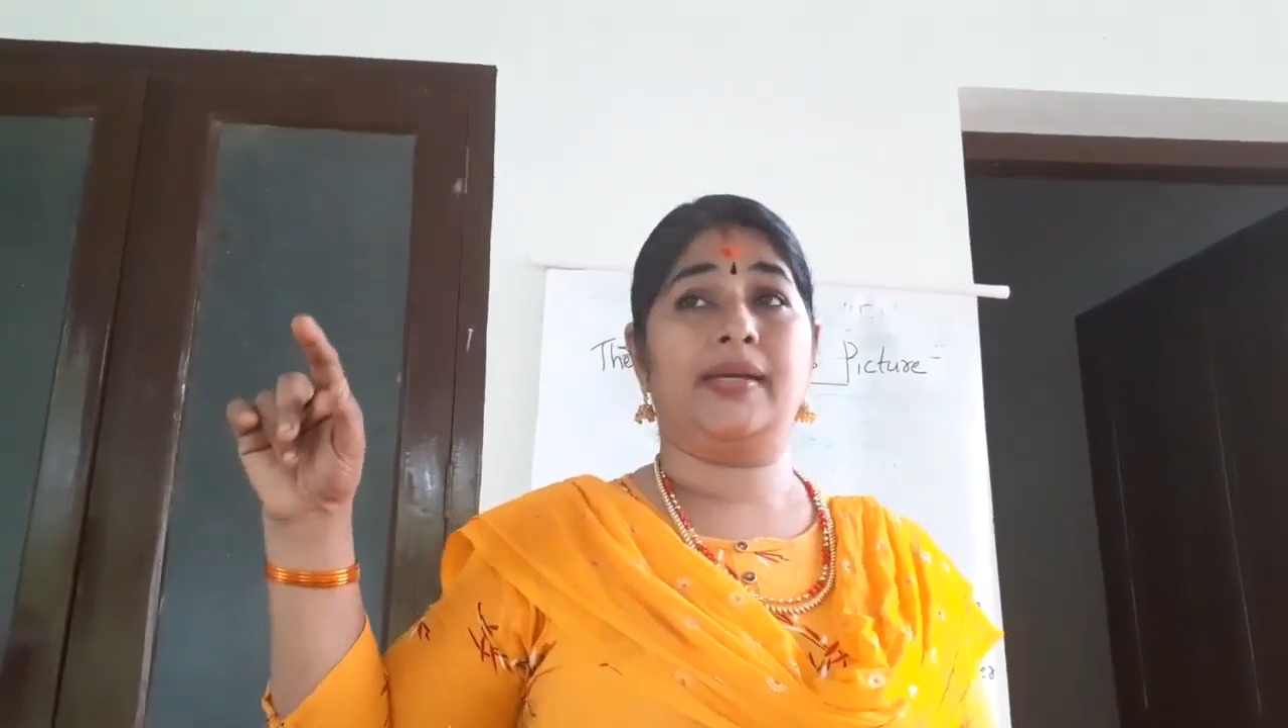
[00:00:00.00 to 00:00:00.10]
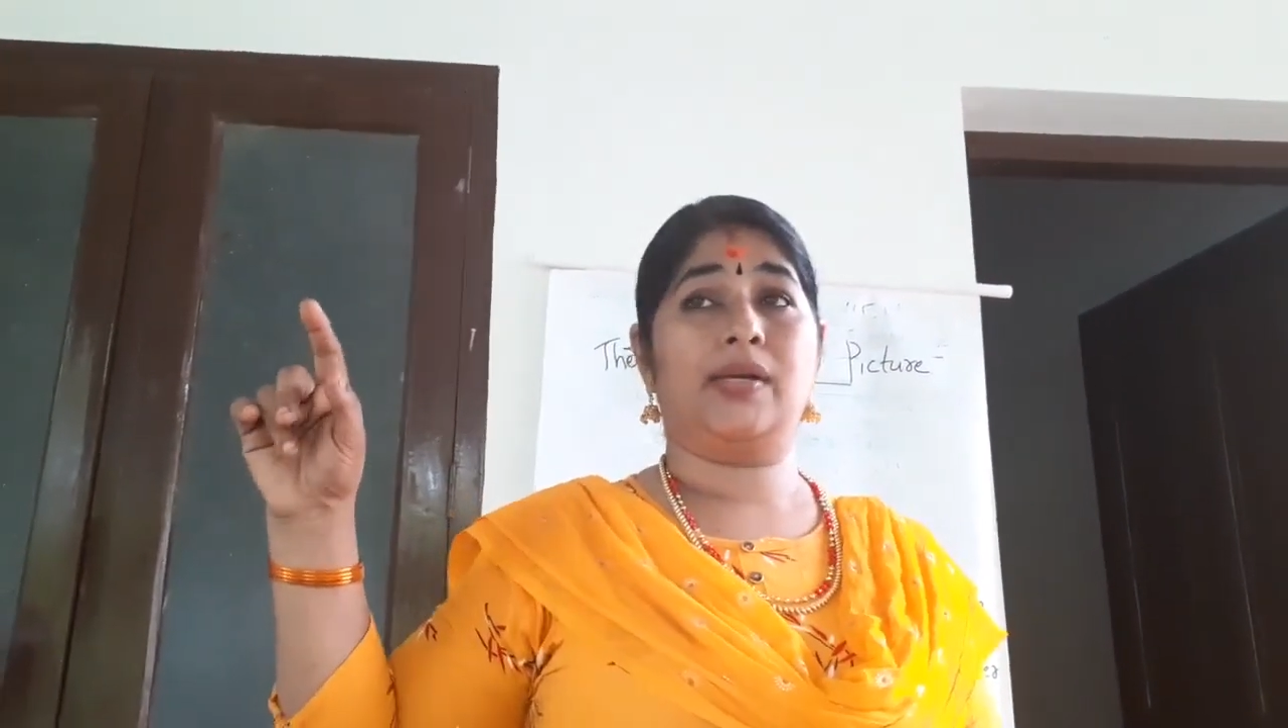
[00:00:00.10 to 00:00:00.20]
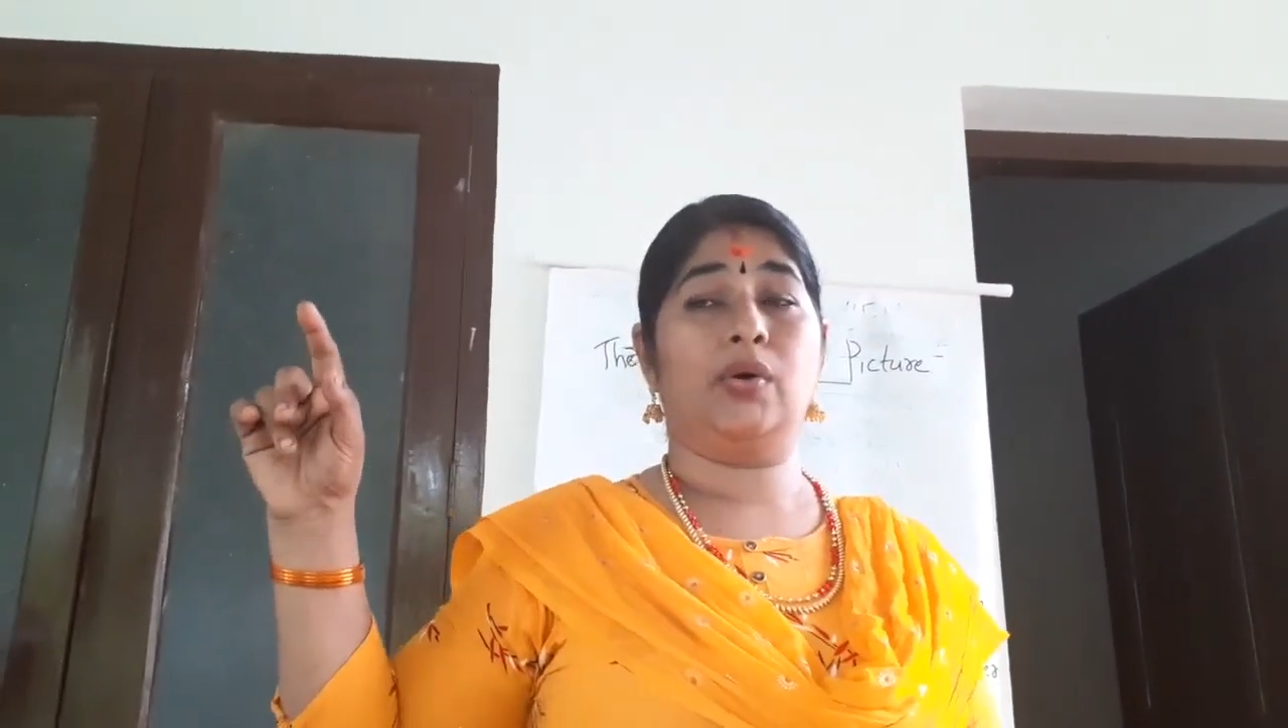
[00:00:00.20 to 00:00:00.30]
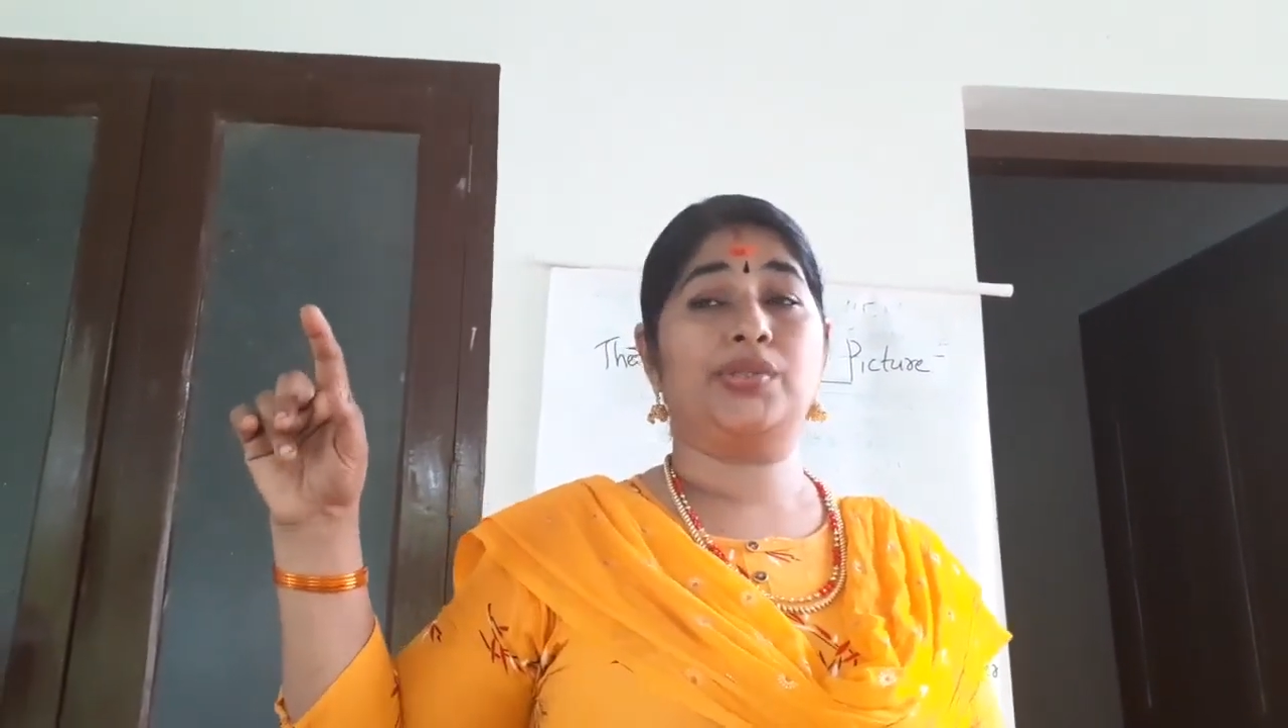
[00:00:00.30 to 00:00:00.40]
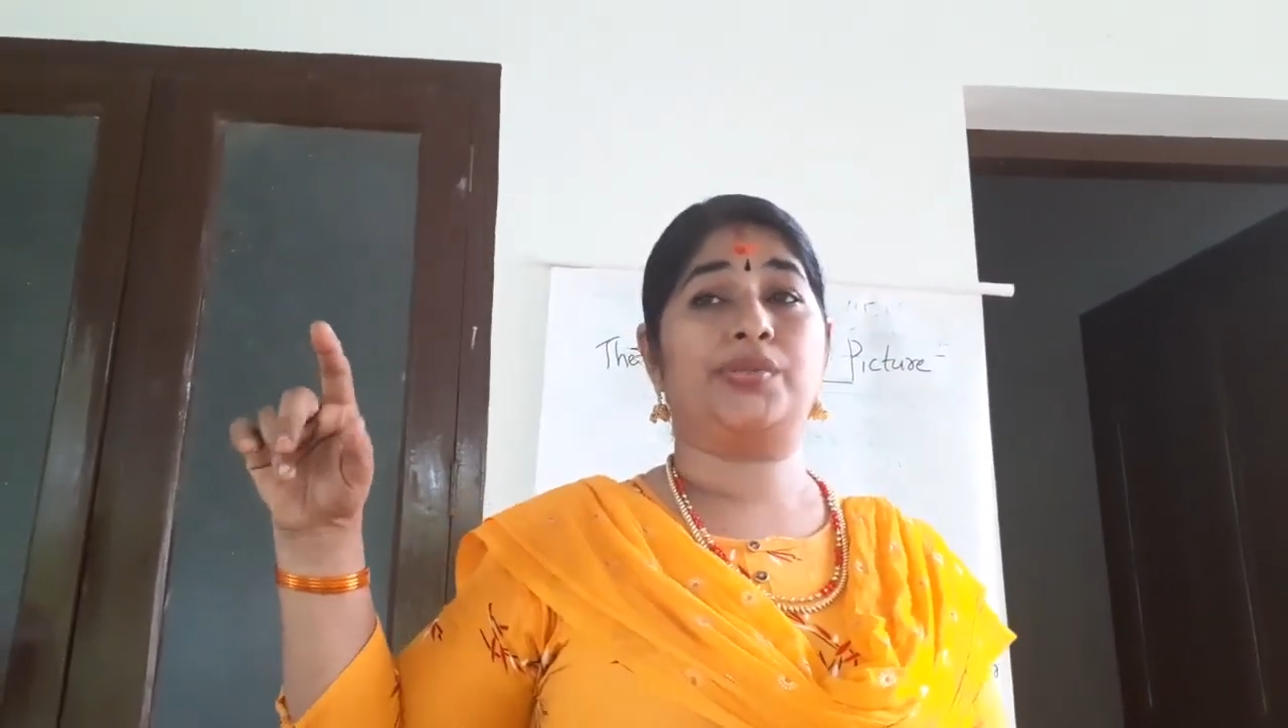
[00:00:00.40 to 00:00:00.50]

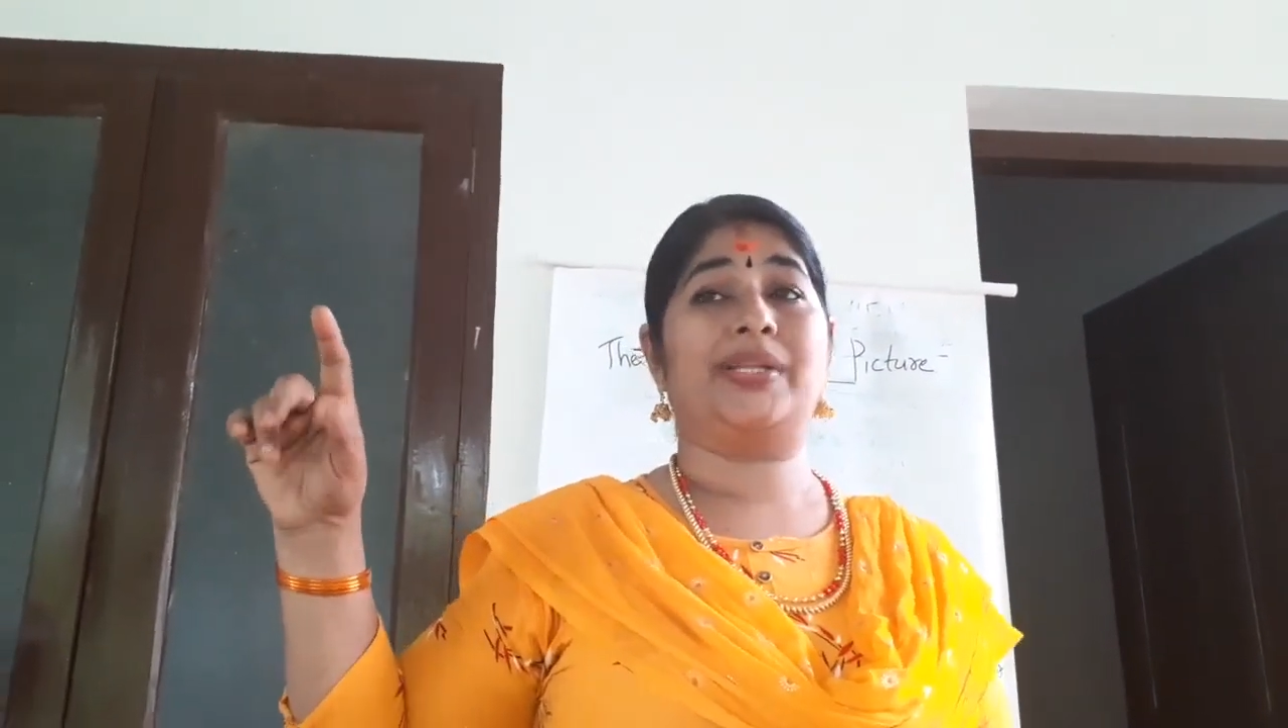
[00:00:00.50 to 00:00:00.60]
goes to